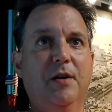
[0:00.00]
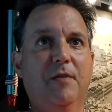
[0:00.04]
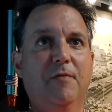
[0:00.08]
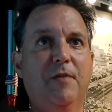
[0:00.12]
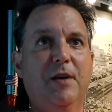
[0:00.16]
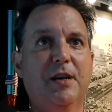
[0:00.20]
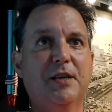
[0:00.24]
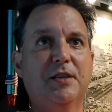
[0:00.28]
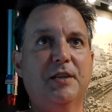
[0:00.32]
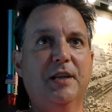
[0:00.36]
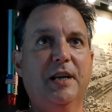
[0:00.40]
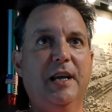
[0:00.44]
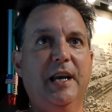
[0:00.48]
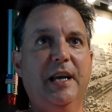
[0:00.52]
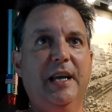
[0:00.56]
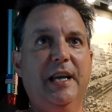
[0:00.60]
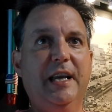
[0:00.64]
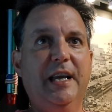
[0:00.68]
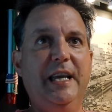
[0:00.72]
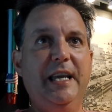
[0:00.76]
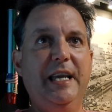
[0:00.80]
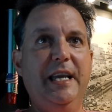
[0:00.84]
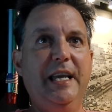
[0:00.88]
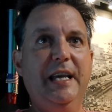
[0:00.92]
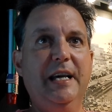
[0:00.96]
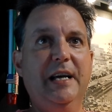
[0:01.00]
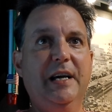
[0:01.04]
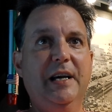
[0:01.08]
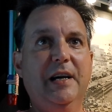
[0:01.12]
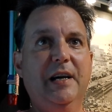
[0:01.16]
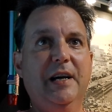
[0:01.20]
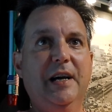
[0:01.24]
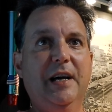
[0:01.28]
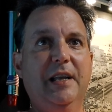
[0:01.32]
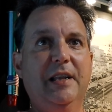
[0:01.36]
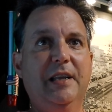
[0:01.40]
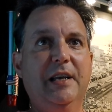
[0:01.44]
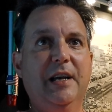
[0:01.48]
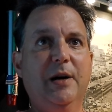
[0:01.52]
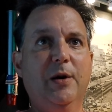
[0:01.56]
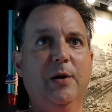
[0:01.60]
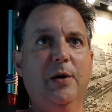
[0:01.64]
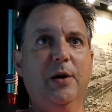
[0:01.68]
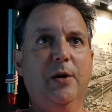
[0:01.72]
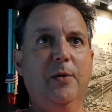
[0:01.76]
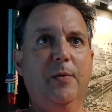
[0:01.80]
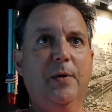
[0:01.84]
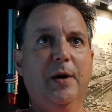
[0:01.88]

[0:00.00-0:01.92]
investigating Iya and the area